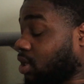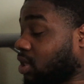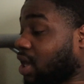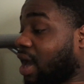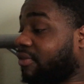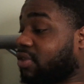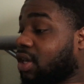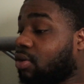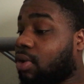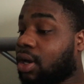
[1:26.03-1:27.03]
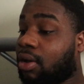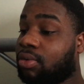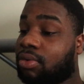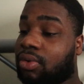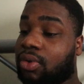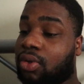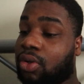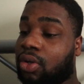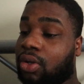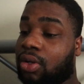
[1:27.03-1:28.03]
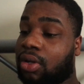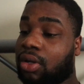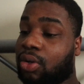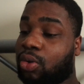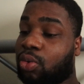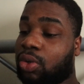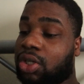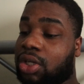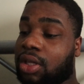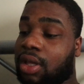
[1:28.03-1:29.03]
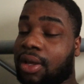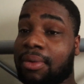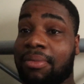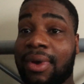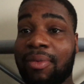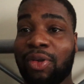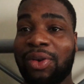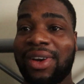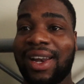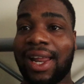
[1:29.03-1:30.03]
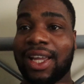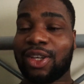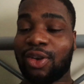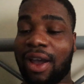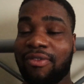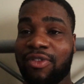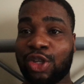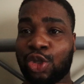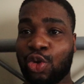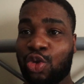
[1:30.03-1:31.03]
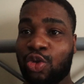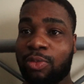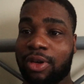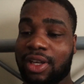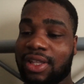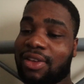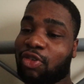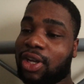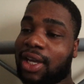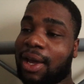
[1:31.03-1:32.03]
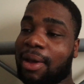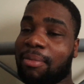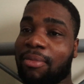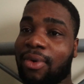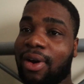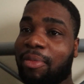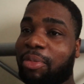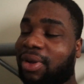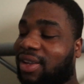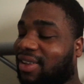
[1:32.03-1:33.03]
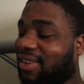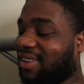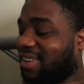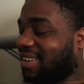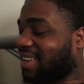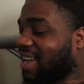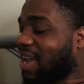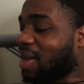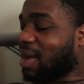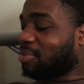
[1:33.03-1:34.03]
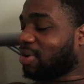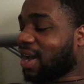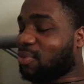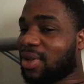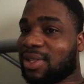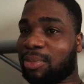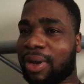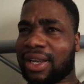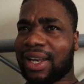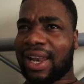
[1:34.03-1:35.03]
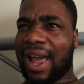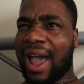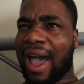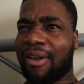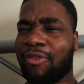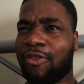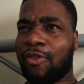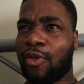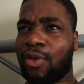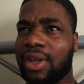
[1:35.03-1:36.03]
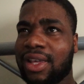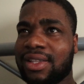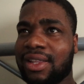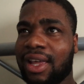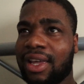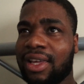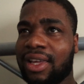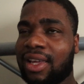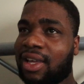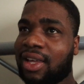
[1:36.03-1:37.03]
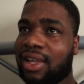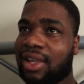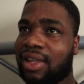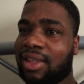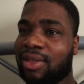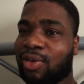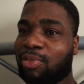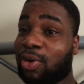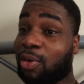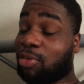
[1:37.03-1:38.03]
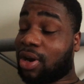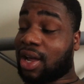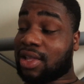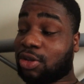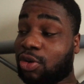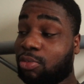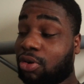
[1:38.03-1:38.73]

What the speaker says: It's 10:30 right now, which is I'm not really like your average YouTuber, 7 a.m. up. But I went to bed 4:30 yesterday. So being up right now is actually a